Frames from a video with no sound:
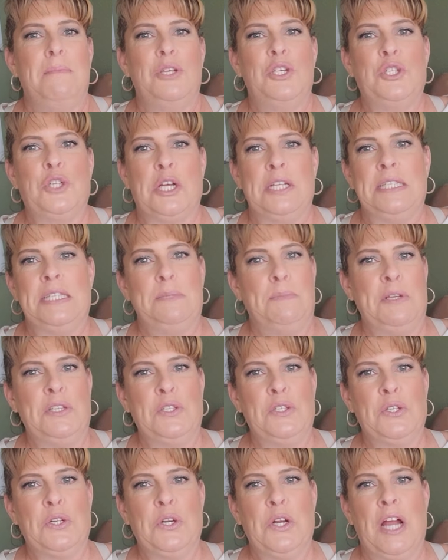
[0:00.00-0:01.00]
is Sean
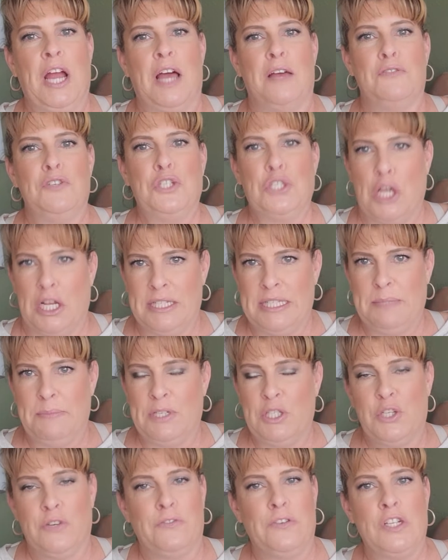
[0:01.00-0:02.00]
Spencer of Sean
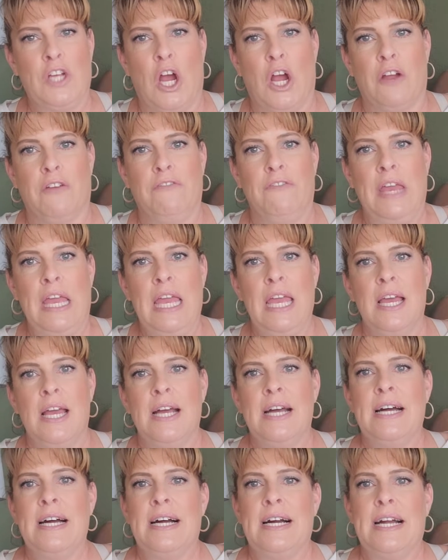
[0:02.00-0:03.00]
Spencer Photography.
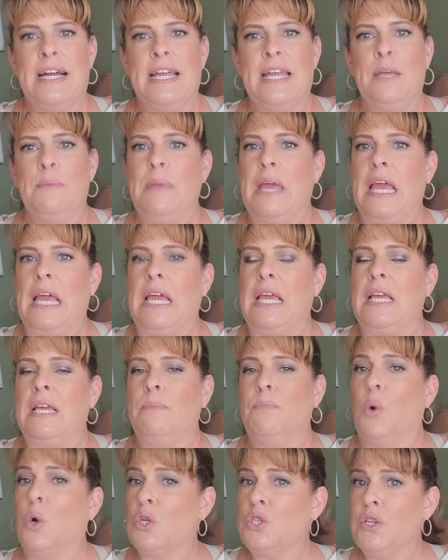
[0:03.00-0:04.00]
I am a
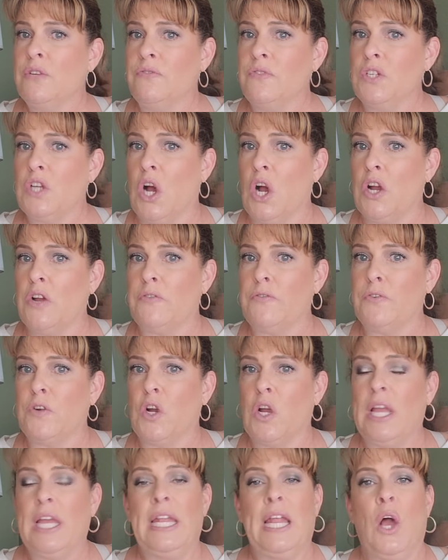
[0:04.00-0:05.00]
portrait
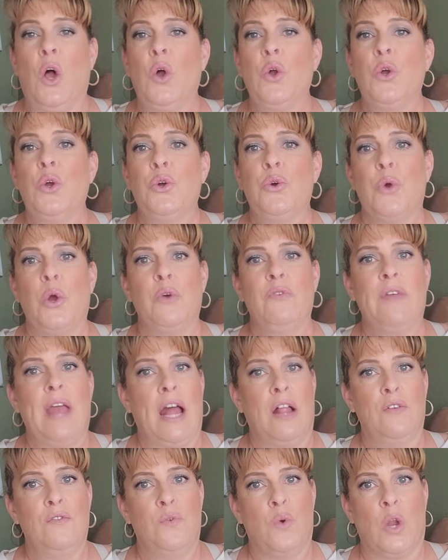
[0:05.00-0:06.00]
photographer in Elk Grove,
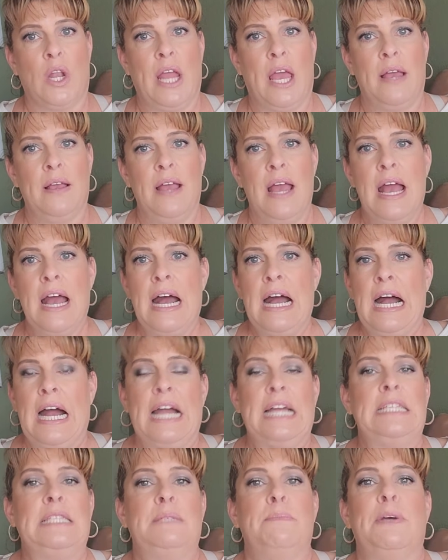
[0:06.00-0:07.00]
California.
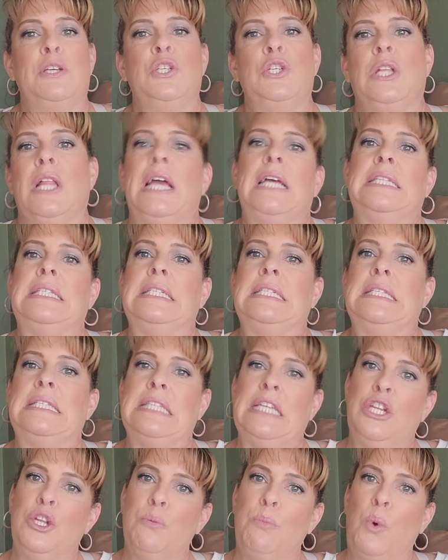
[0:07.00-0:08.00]
I specialize in
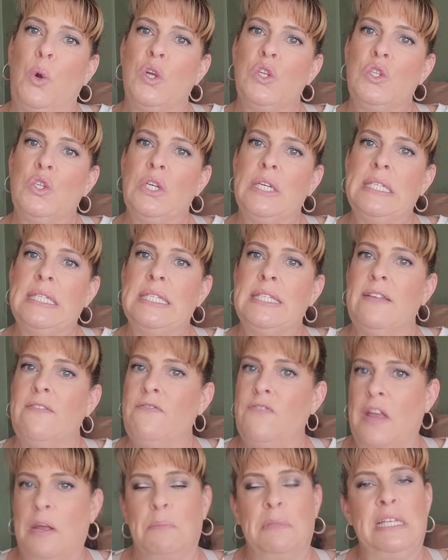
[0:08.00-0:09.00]
senior portraits,
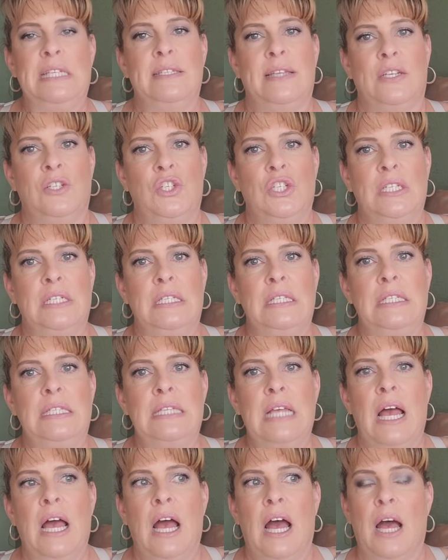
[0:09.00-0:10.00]
family sessions,
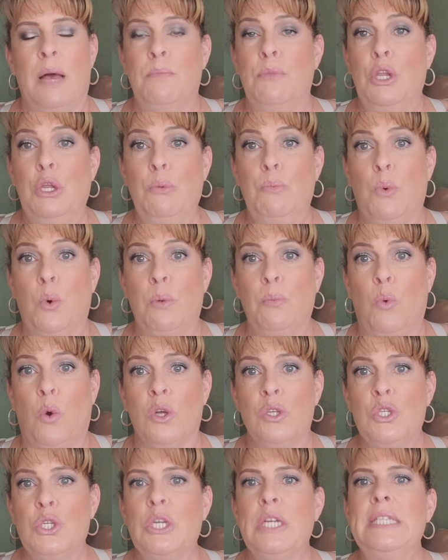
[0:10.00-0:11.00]
newborn
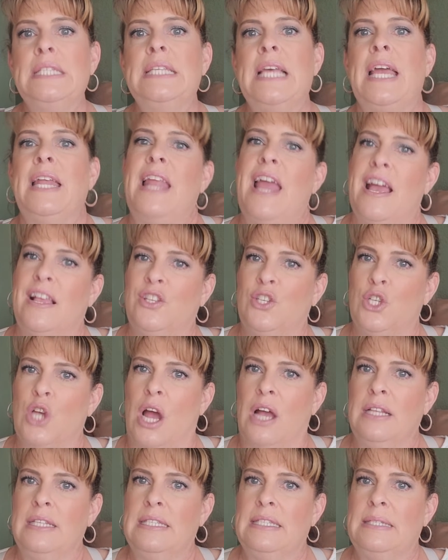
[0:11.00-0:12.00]
portraits, and
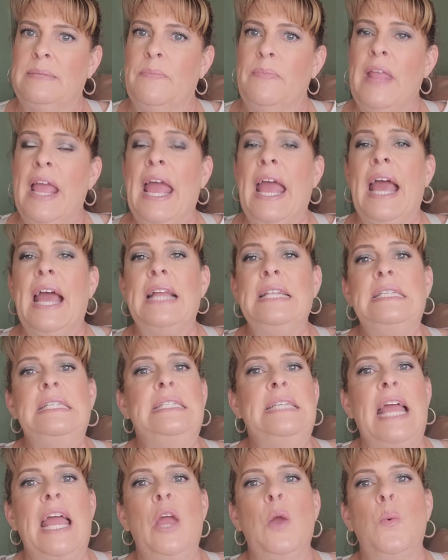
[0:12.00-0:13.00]
headshots. And
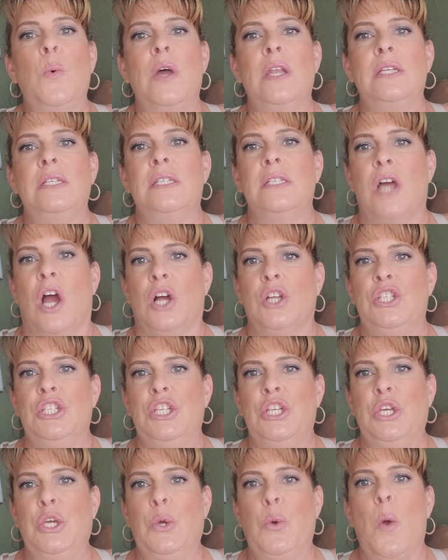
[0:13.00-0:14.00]
today I wanted to talk
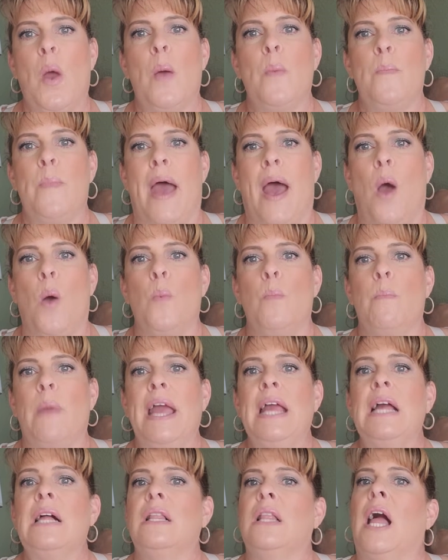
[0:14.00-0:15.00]
to you about
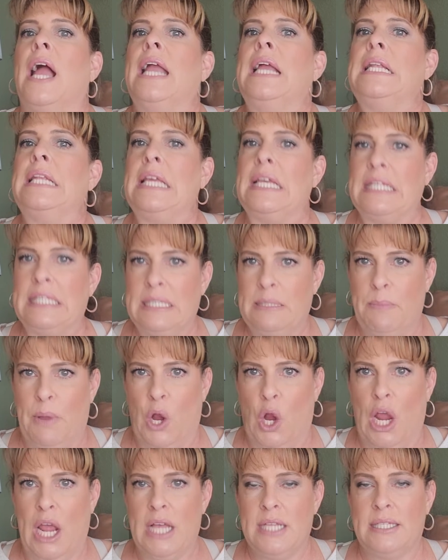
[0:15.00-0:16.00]
my client
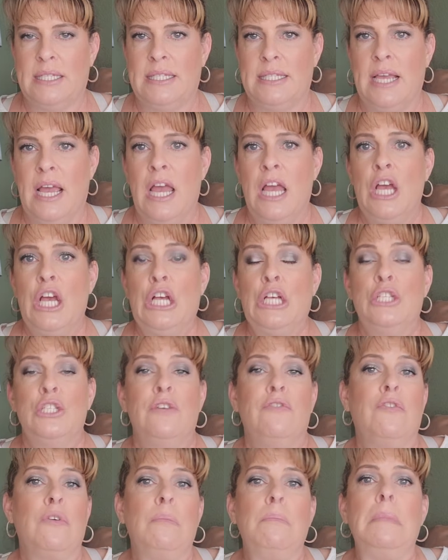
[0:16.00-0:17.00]
experience.
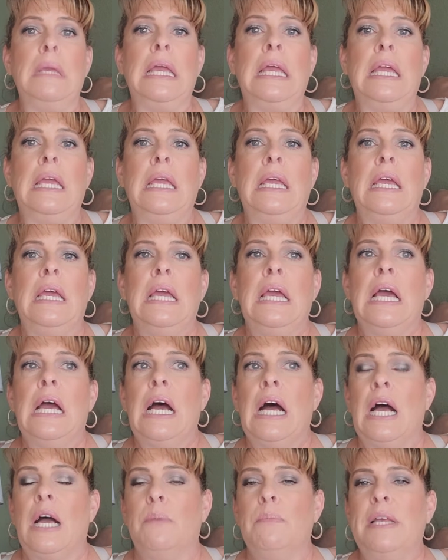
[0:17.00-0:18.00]
So for me,
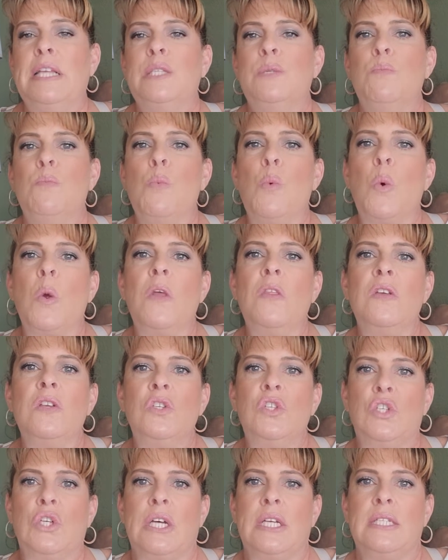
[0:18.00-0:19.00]
it's more
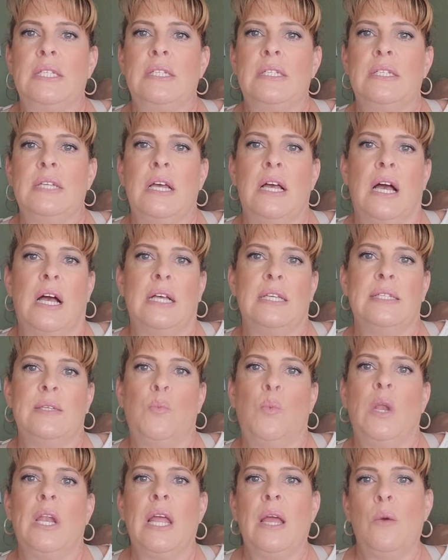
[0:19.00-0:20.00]
than just
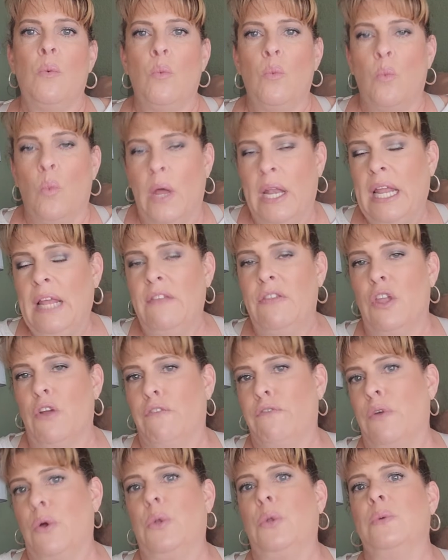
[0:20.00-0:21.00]
someone wanting their
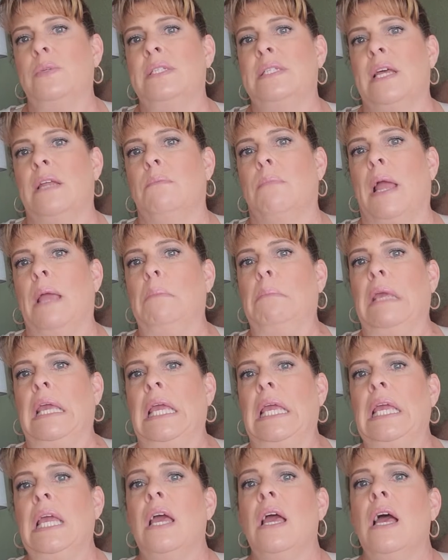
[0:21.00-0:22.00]
photos done by
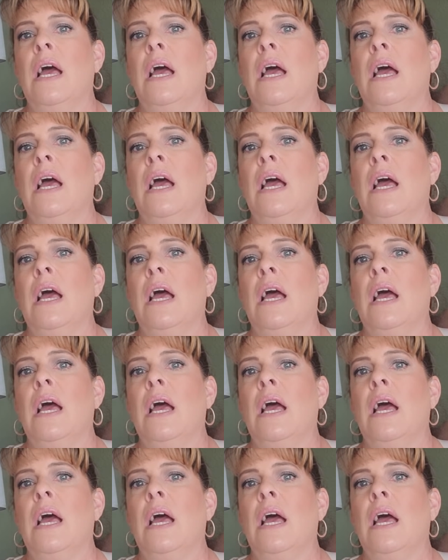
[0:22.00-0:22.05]
me